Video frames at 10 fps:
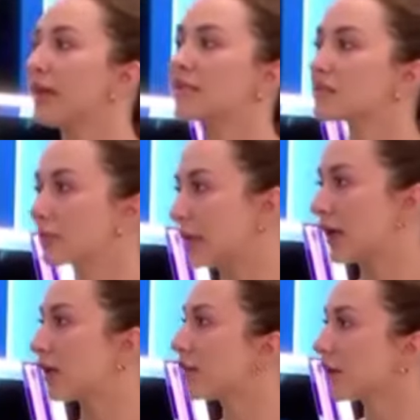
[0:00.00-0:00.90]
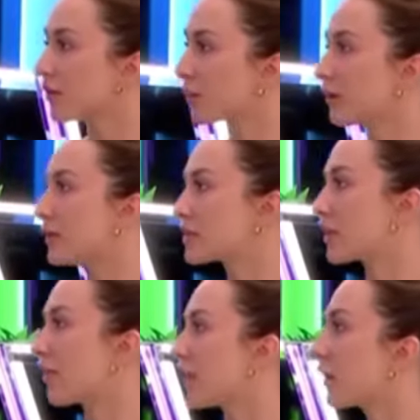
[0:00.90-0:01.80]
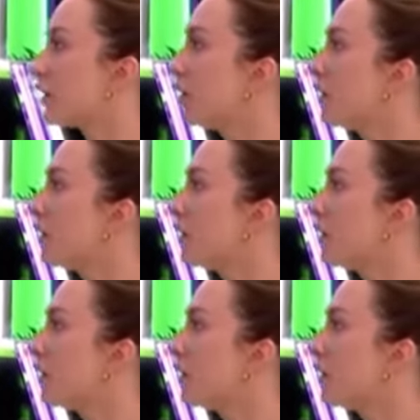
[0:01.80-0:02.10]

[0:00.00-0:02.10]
It doesn't mean anything. Your word means nothing.